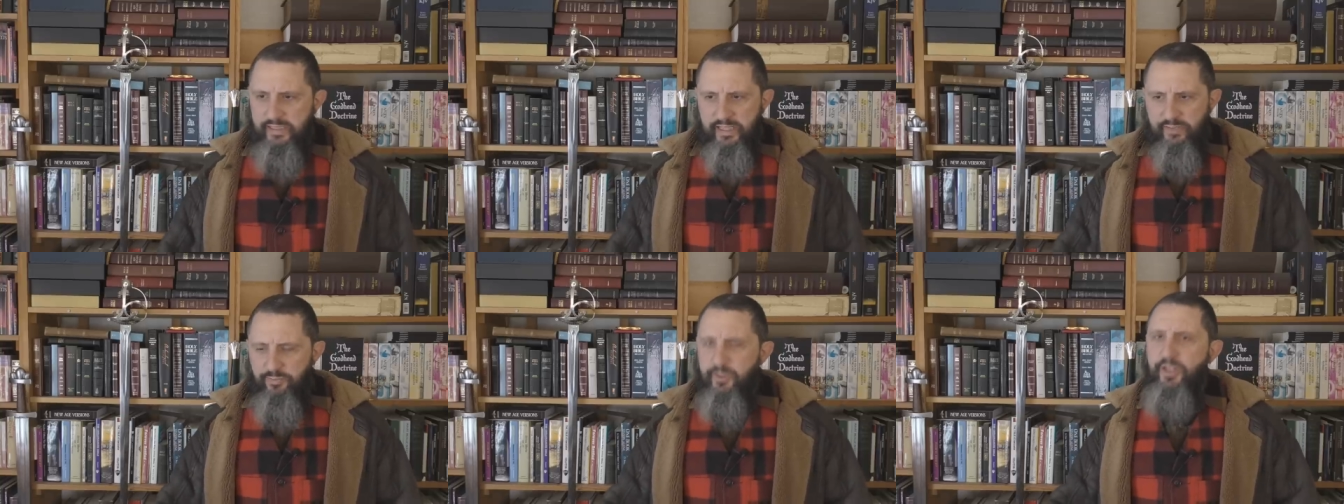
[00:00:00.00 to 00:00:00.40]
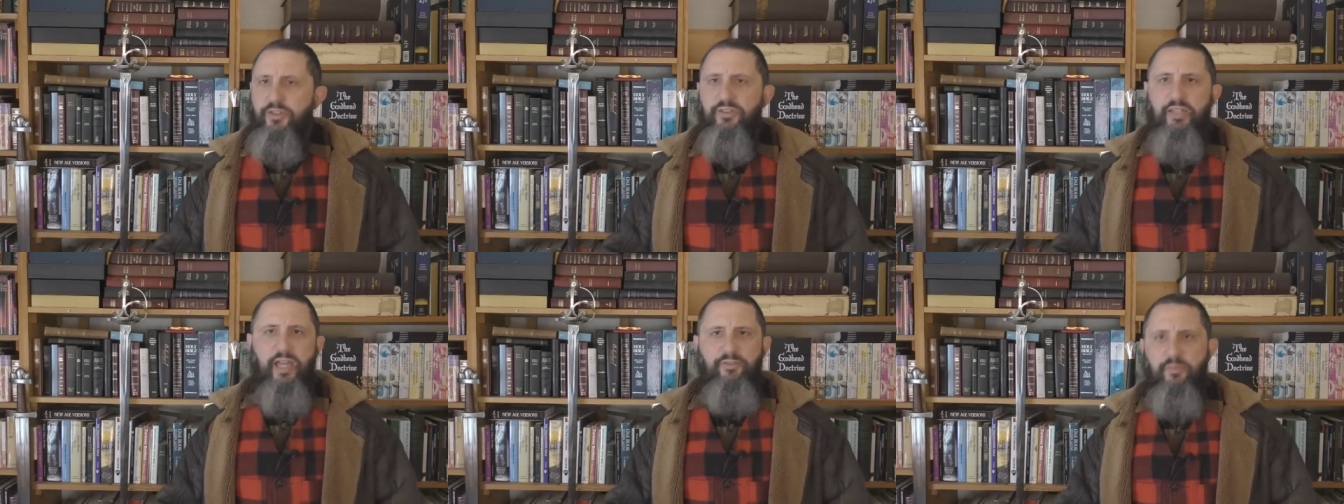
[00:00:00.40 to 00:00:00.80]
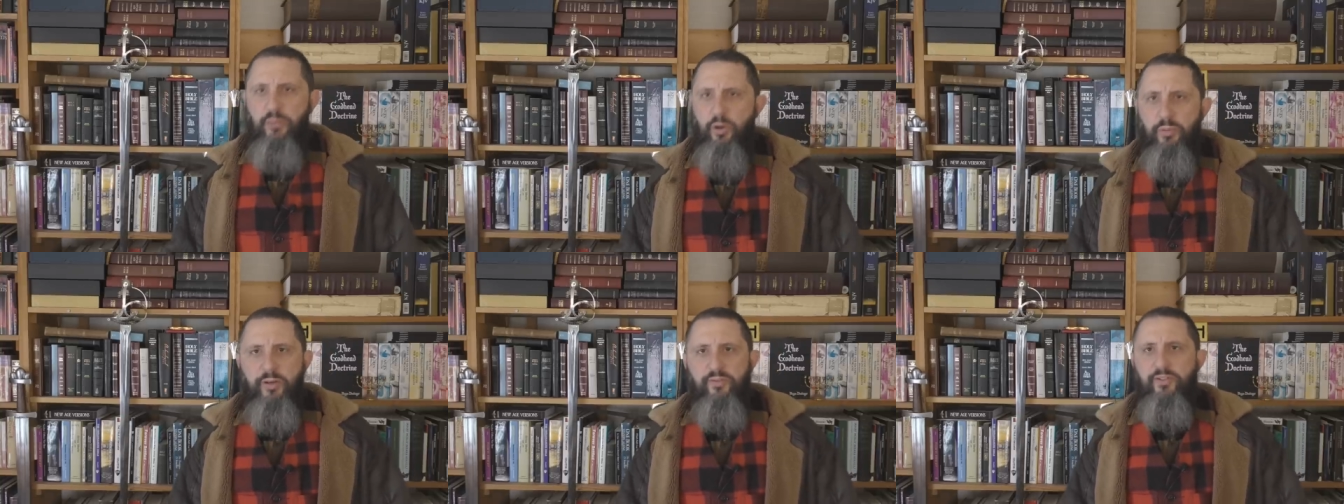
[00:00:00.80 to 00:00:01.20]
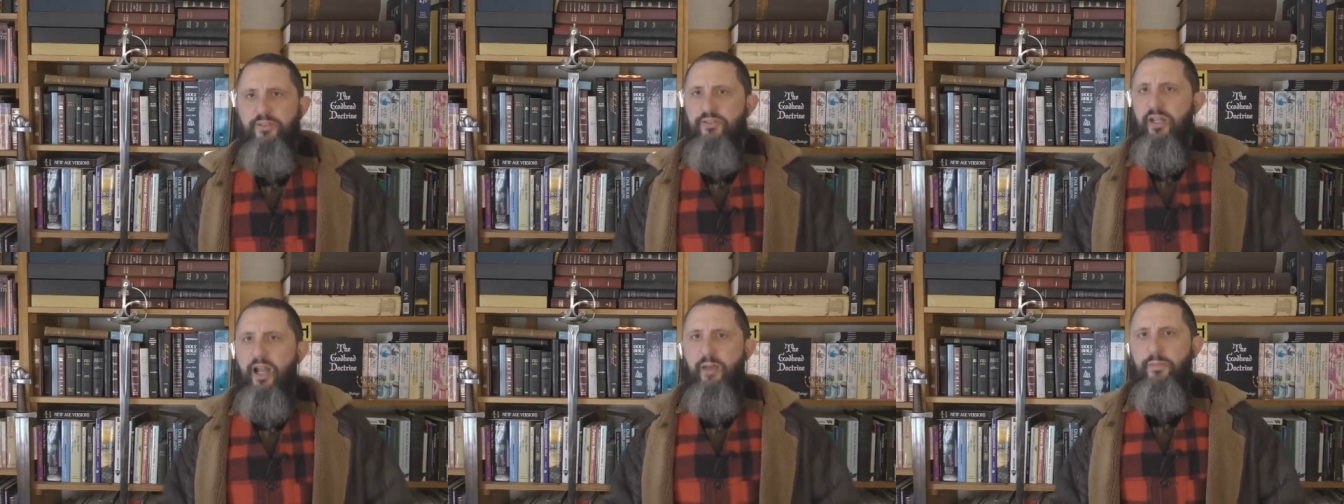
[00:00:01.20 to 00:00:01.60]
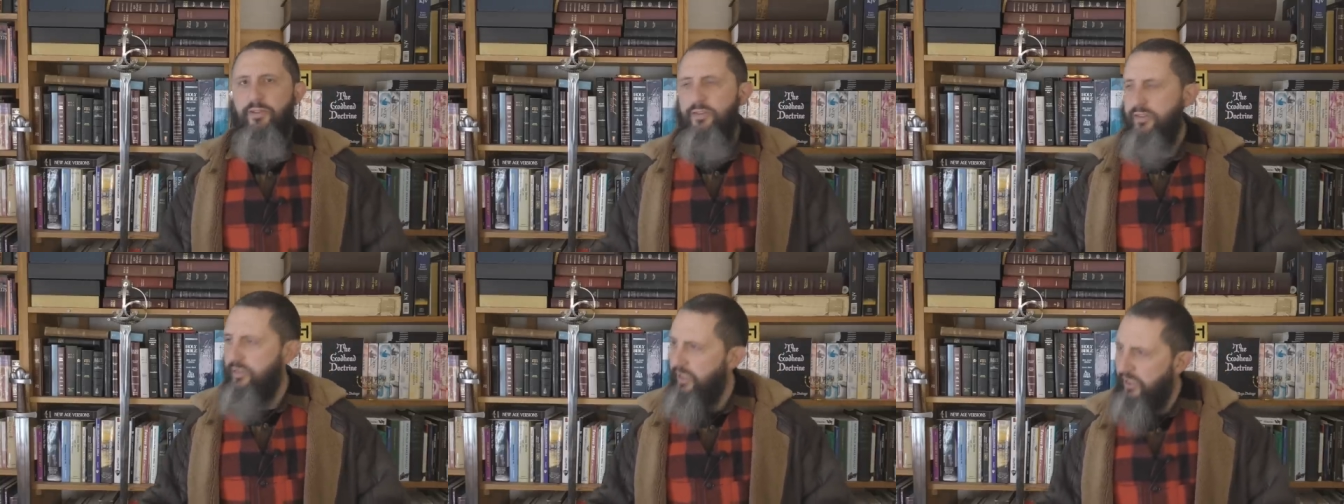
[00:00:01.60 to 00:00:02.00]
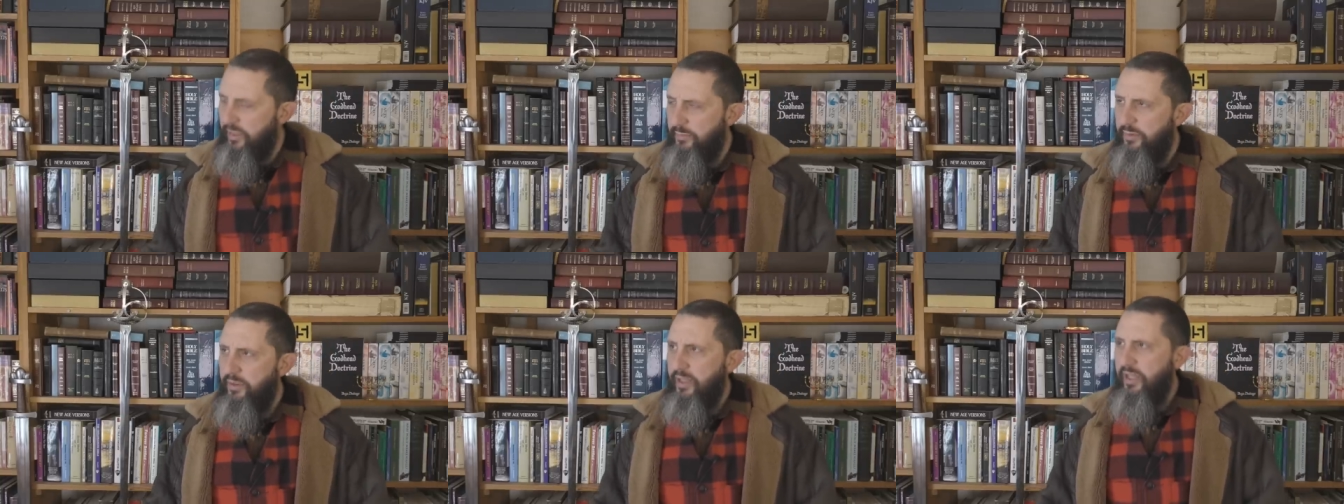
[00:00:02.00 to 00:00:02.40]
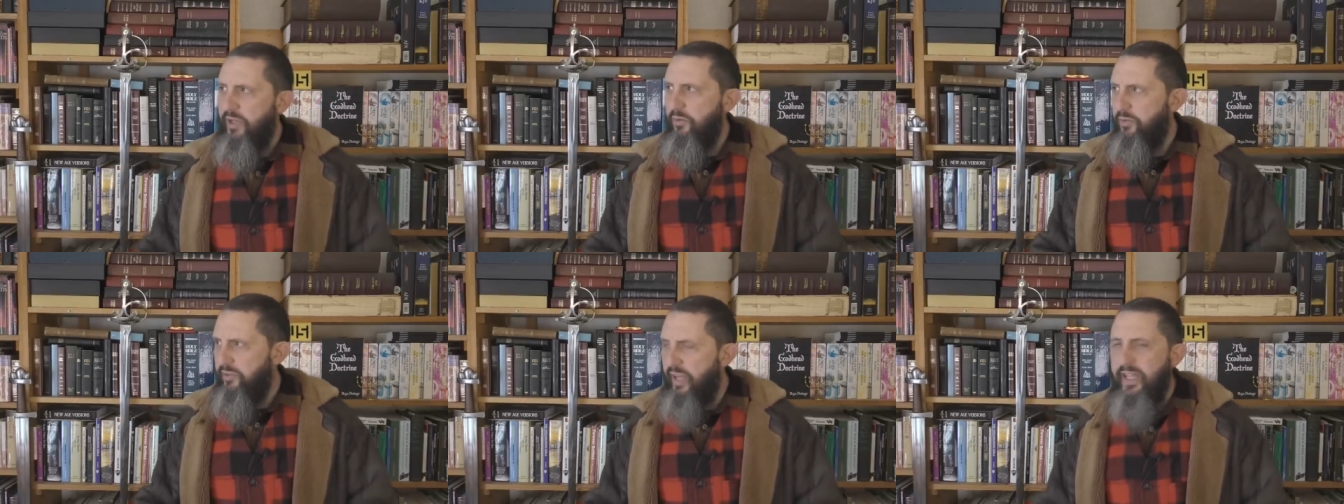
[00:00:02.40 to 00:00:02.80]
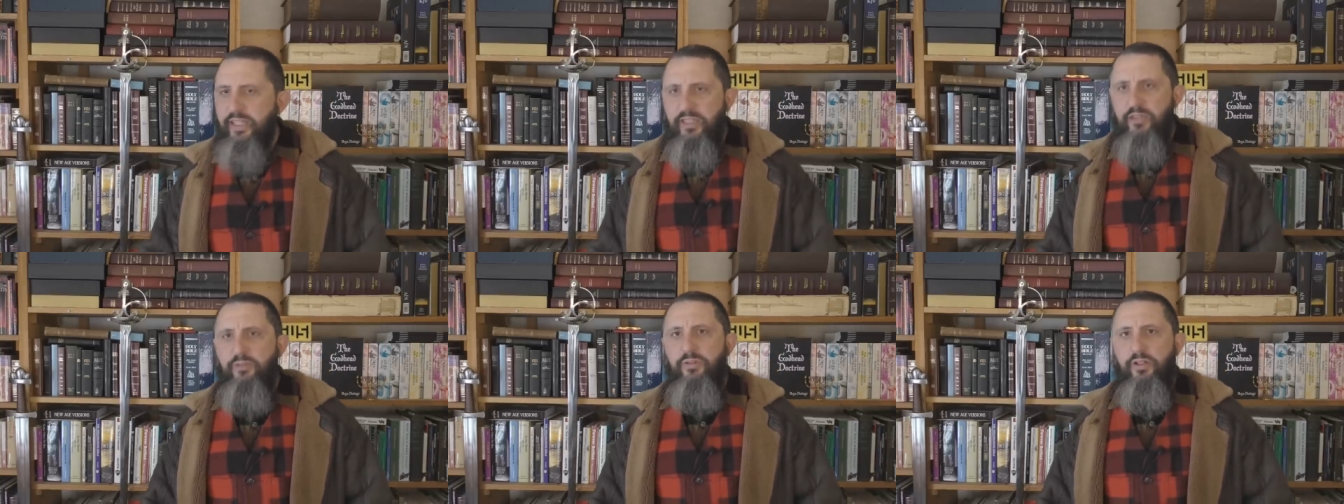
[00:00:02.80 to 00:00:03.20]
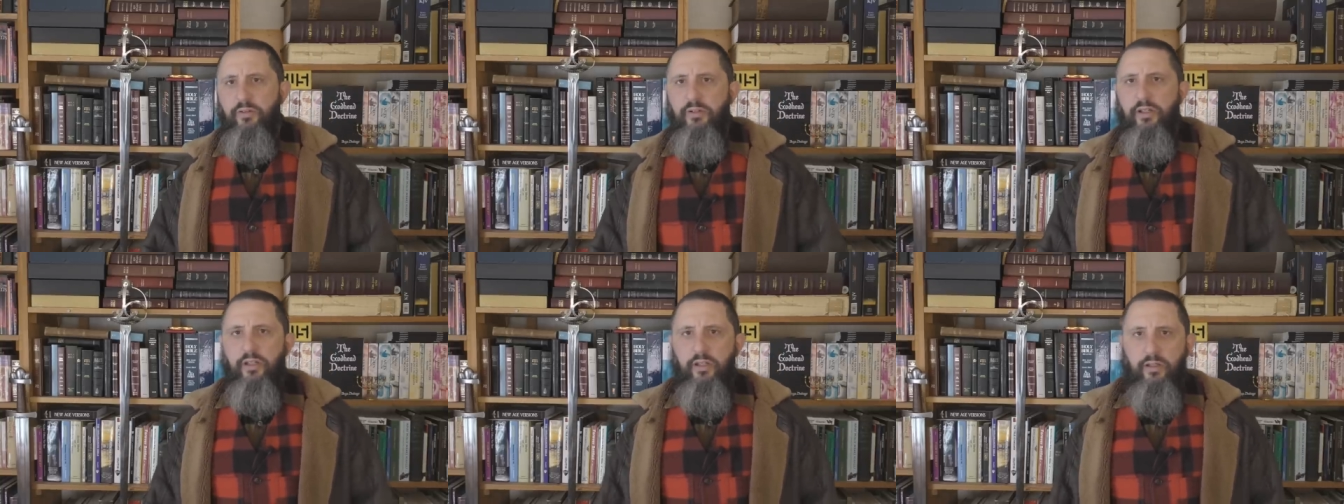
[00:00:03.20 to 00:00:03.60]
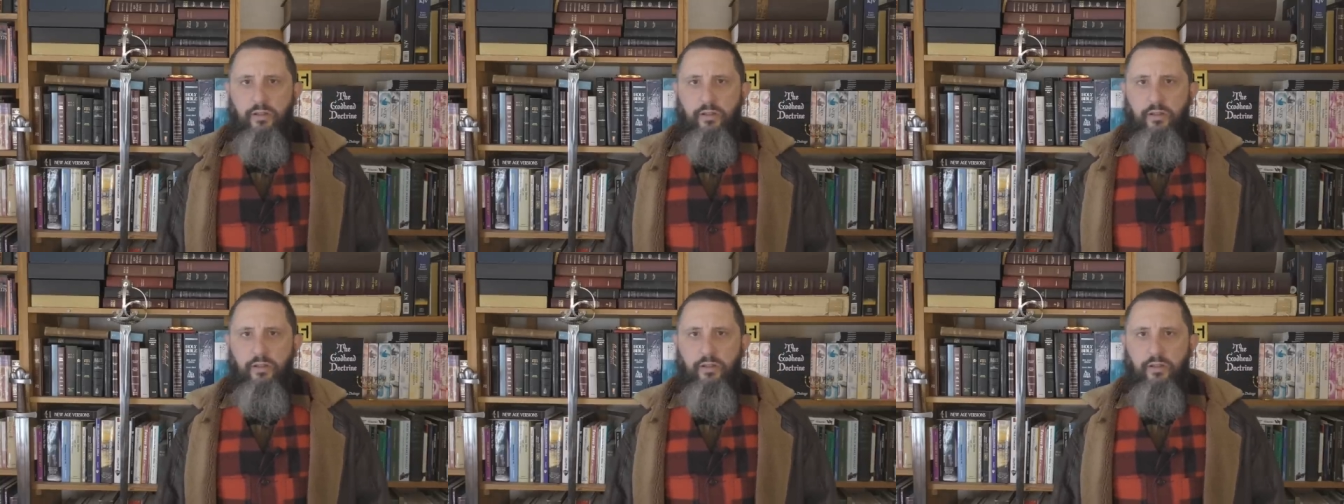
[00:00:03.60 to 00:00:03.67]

if we could just have a moment of his time just to tell him, a, uh, thank you, you know,